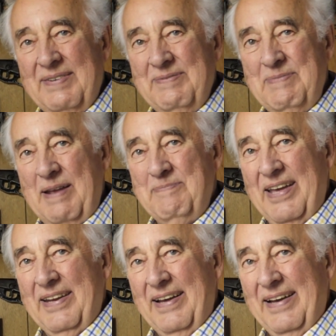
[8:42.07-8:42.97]
made me
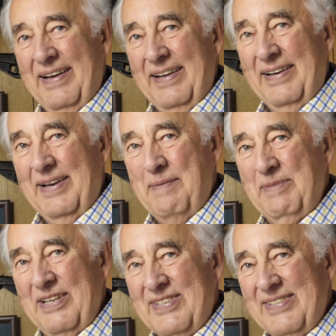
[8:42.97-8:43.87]
an
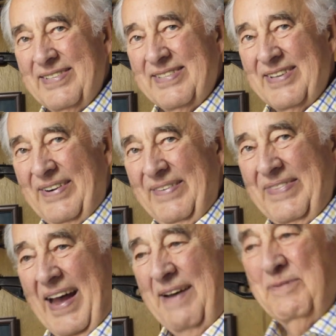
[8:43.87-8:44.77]
alumnus, so
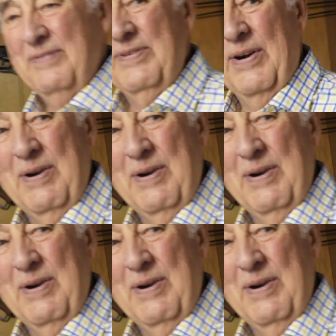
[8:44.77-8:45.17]
I'm very